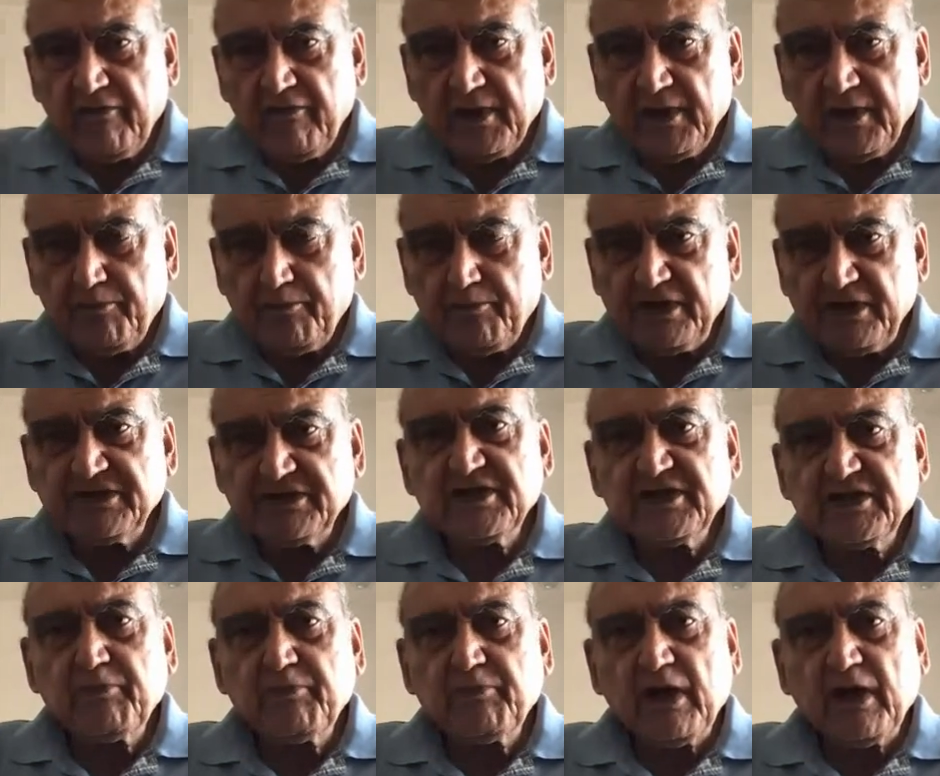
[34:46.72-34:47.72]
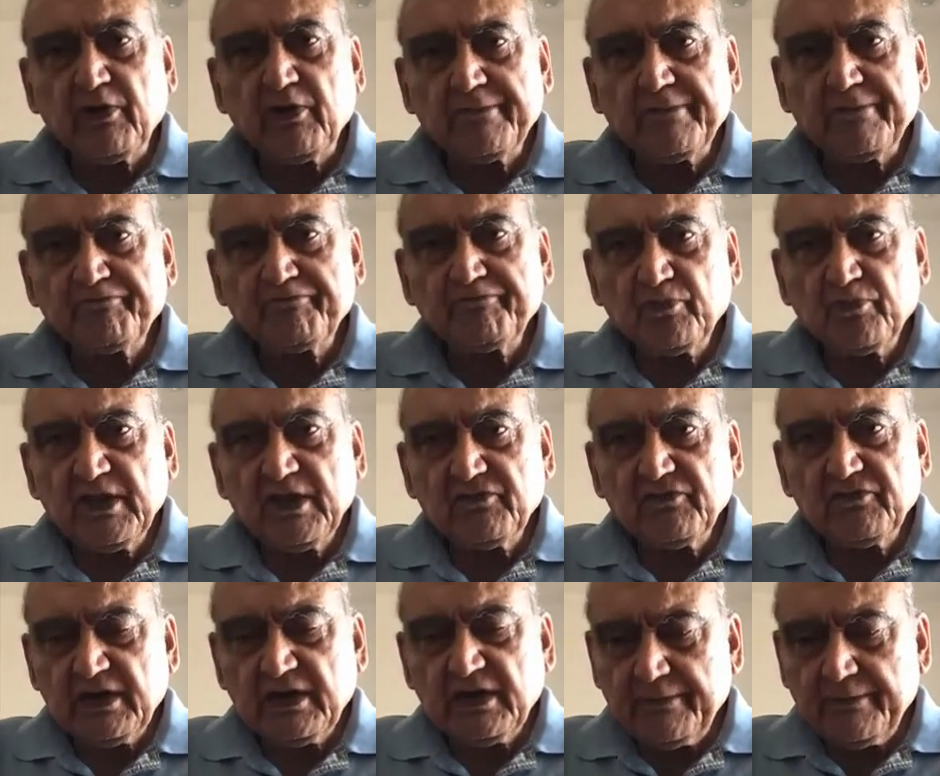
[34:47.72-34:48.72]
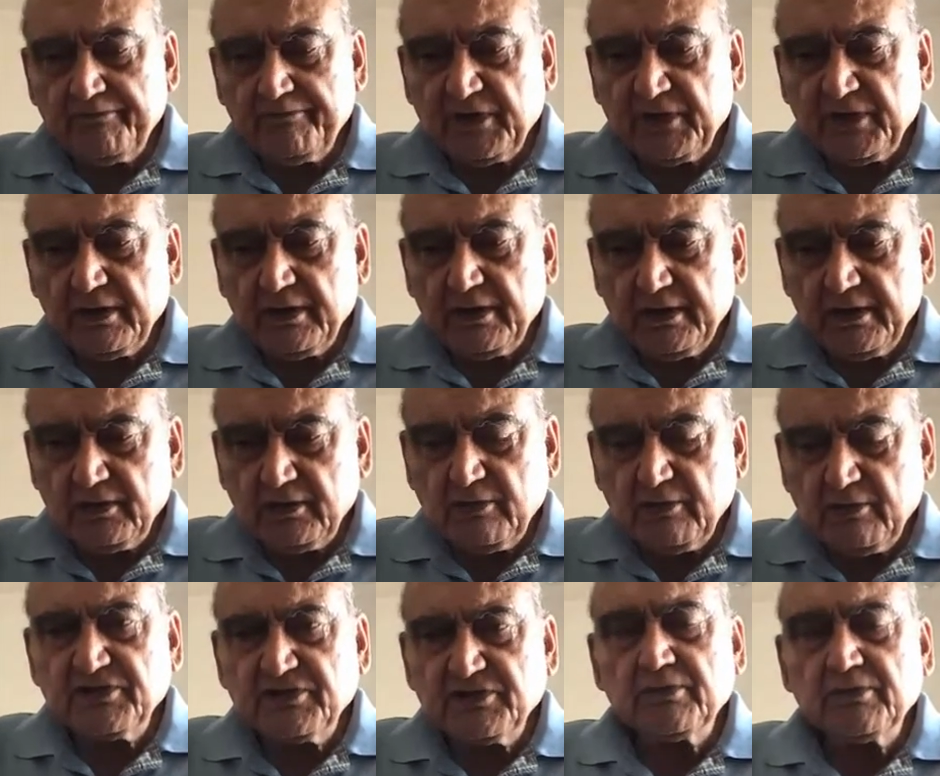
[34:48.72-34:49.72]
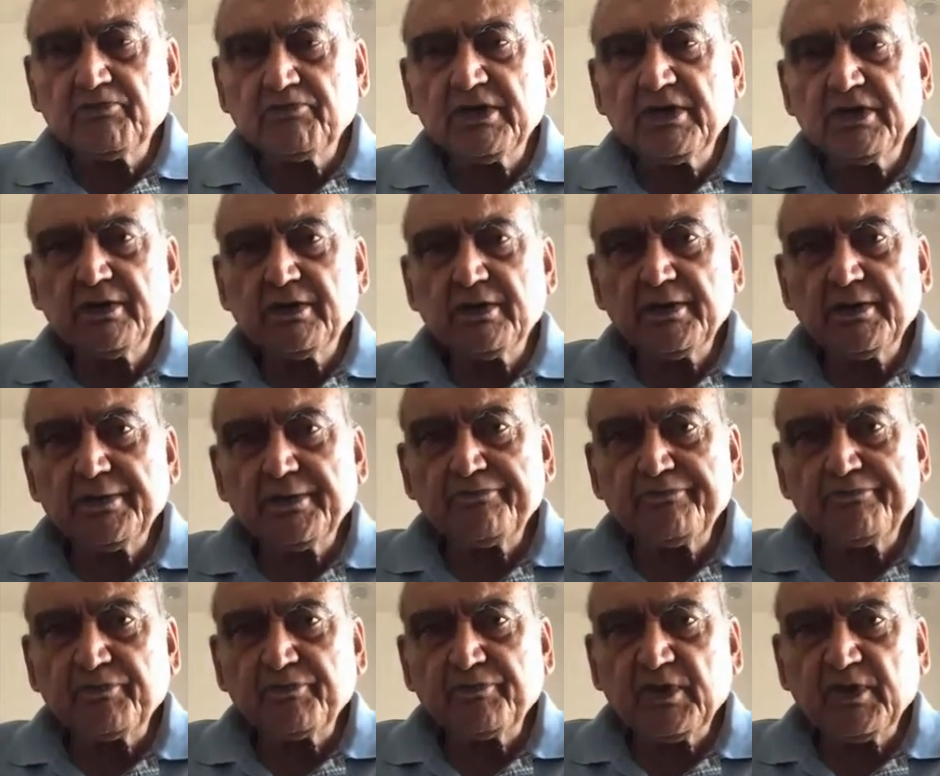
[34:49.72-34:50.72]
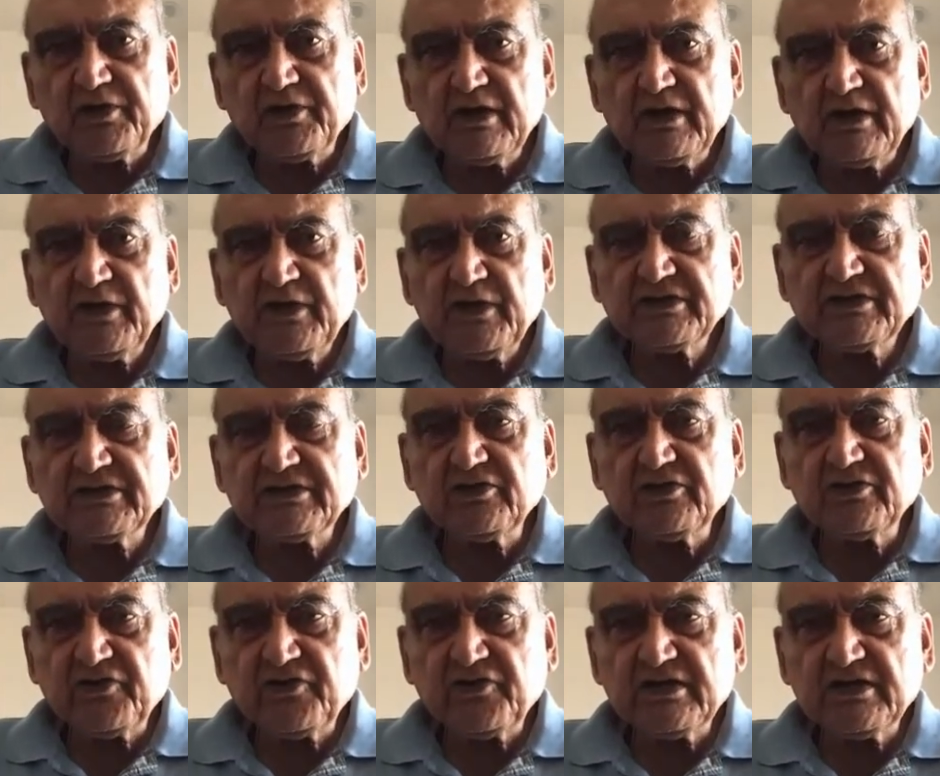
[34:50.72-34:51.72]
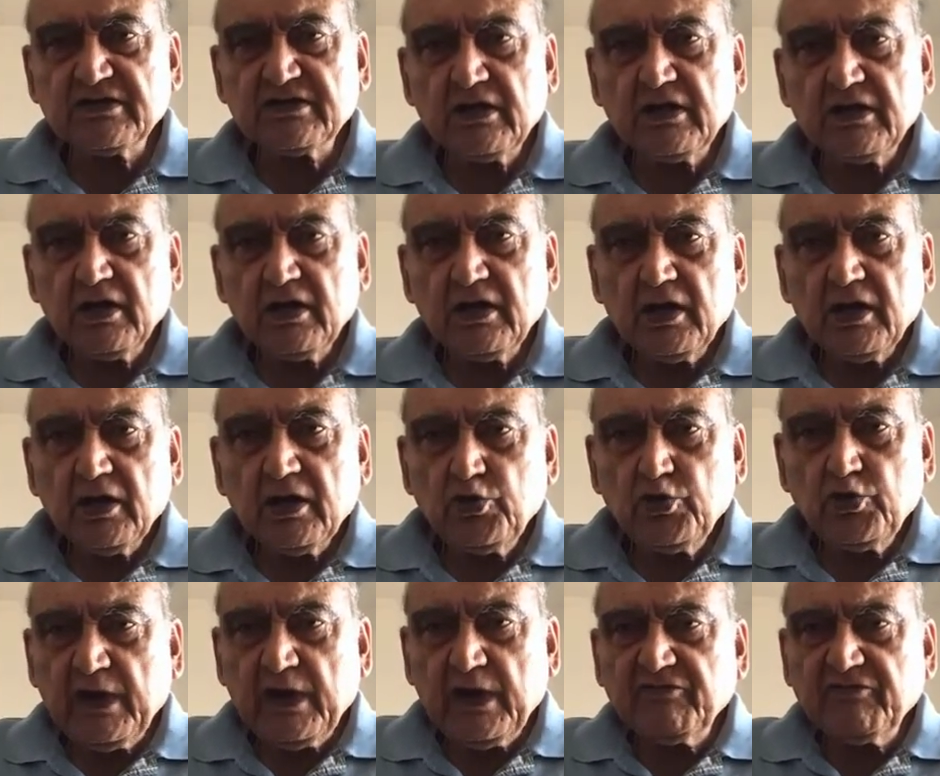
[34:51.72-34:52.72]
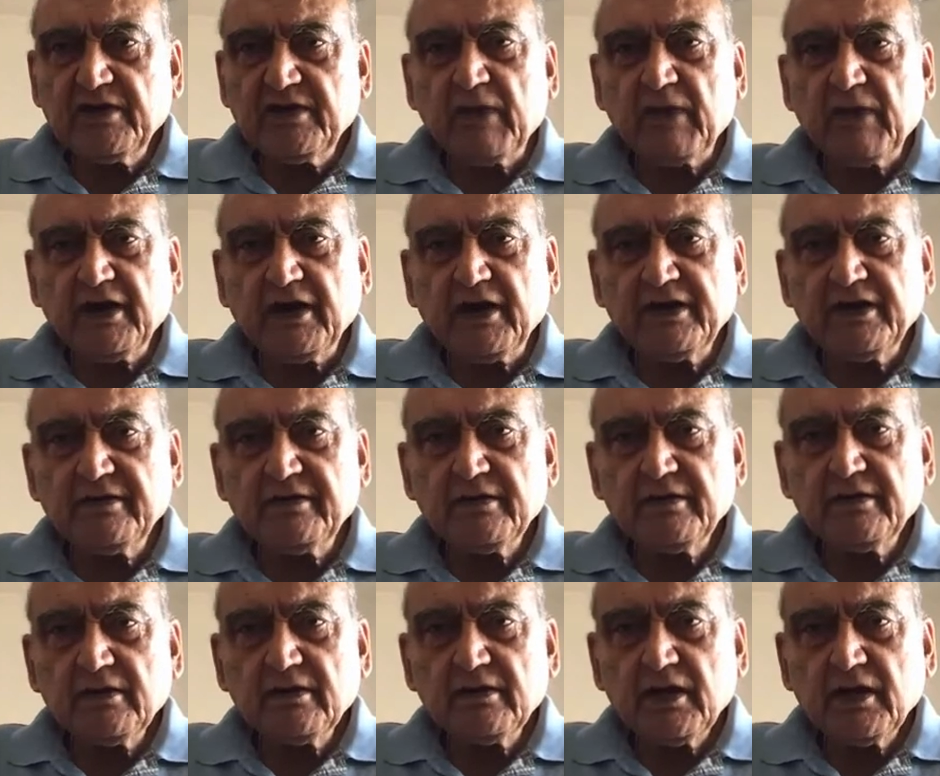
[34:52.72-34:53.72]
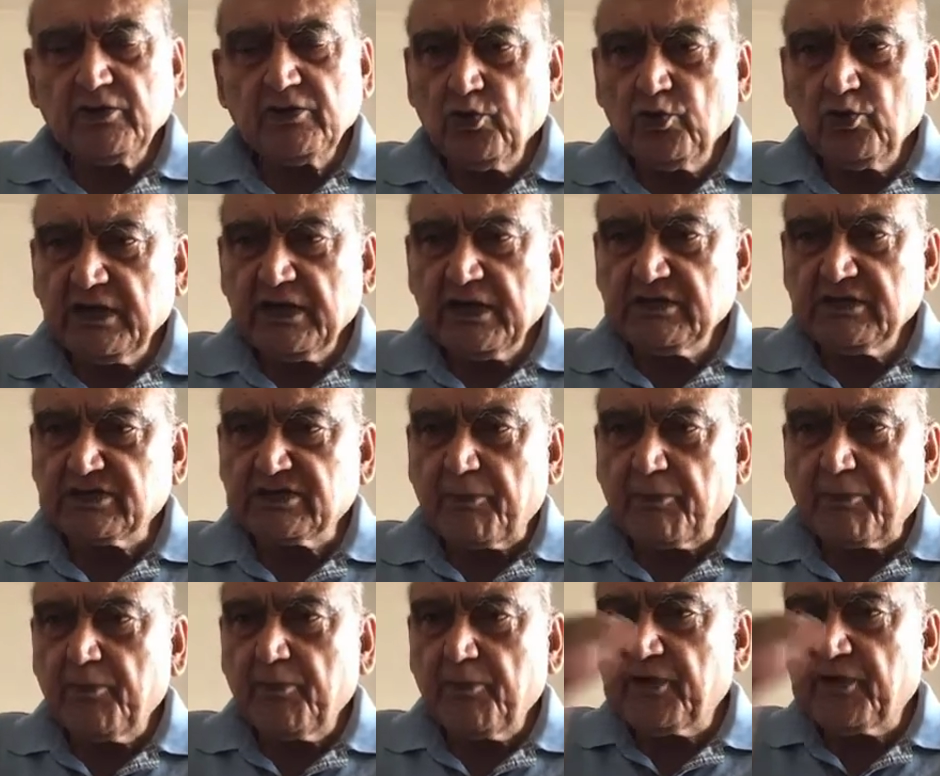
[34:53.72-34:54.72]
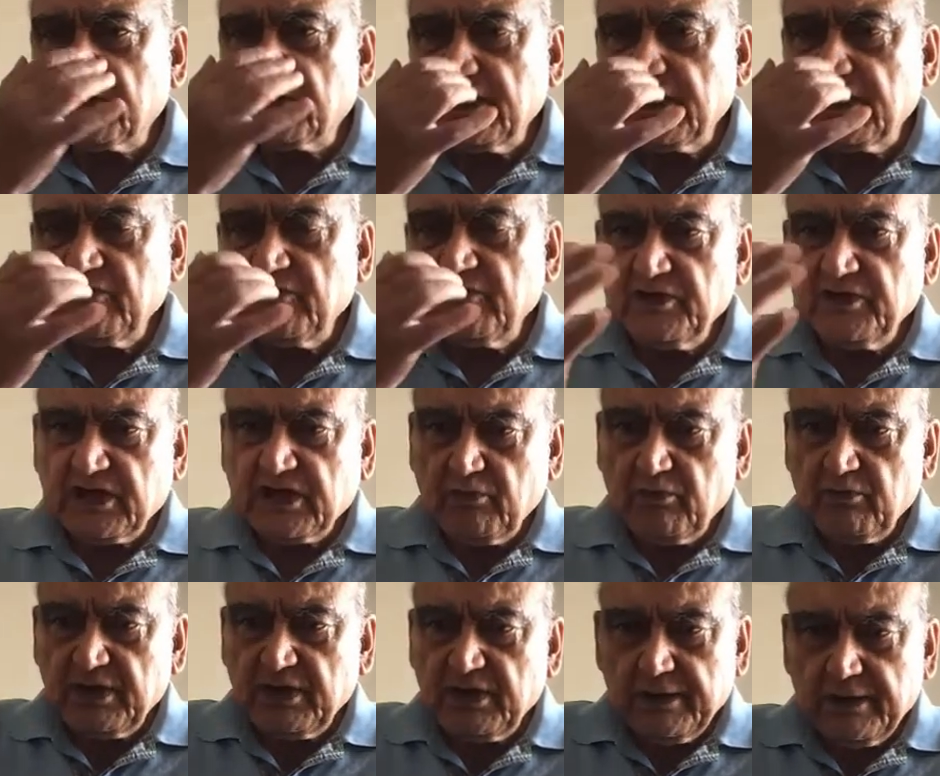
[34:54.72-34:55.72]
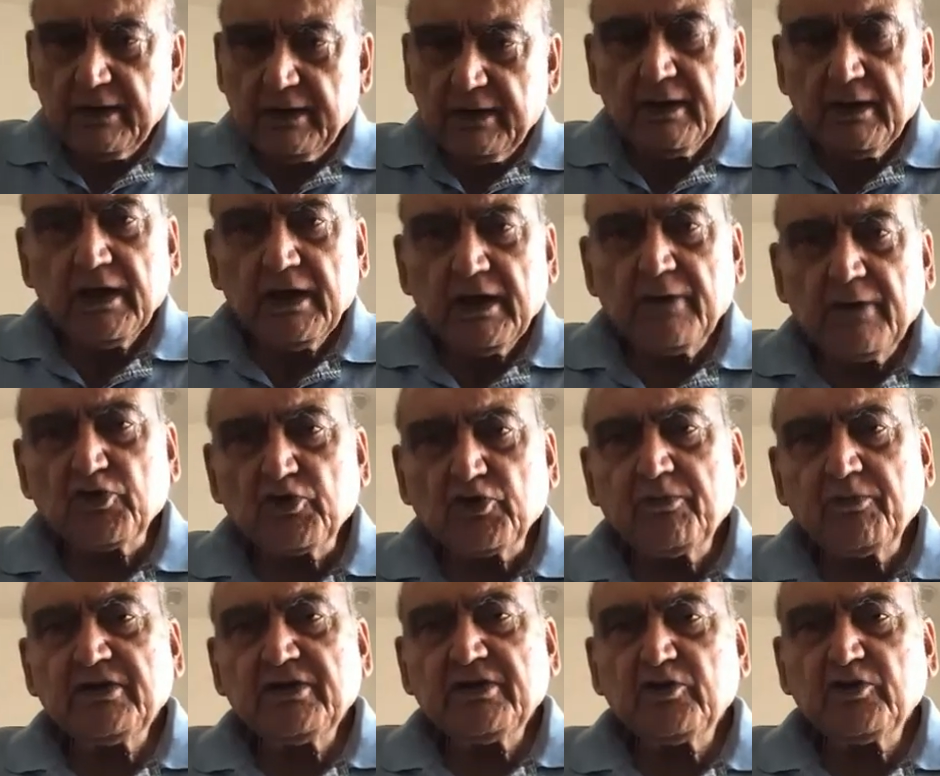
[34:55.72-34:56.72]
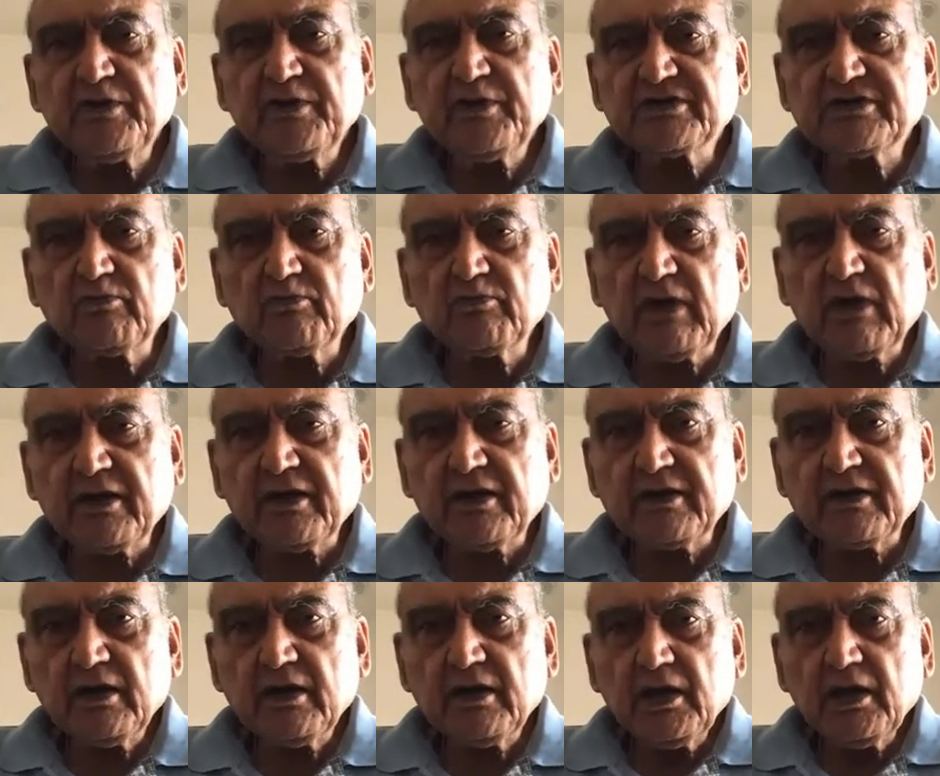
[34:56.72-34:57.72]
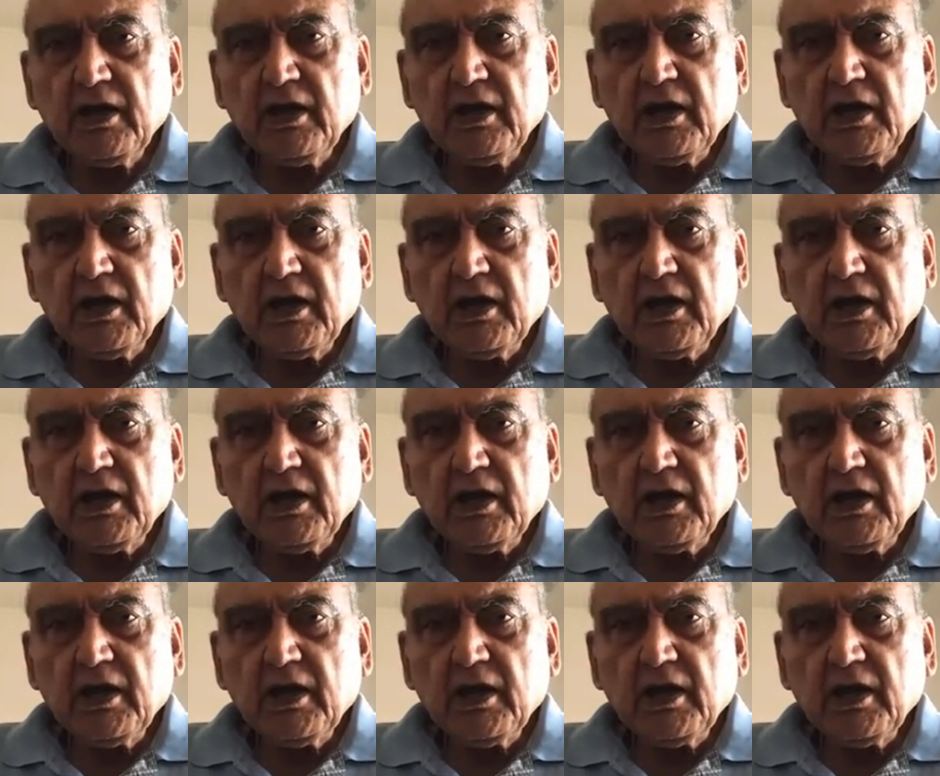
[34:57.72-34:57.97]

have purchasing power, if their incomes, real wages increase, you have that market and you can step up production which can be absorbed in the domestic market.